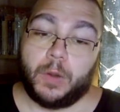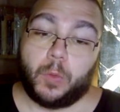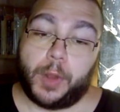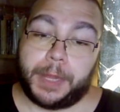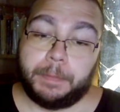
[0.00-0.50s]

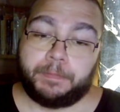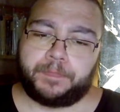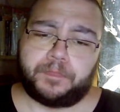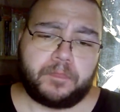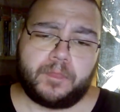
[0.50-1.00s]
right?
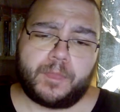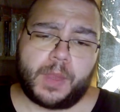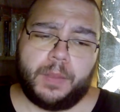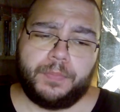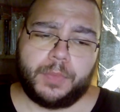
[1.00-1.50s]

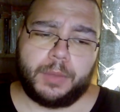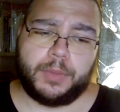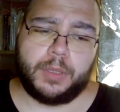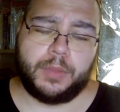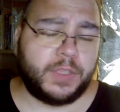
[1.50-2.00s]

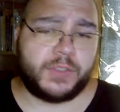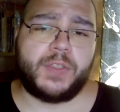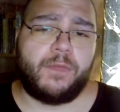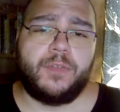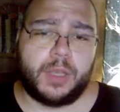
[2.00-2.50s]
This
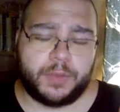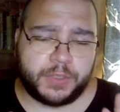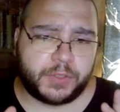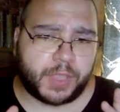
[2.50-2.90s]
is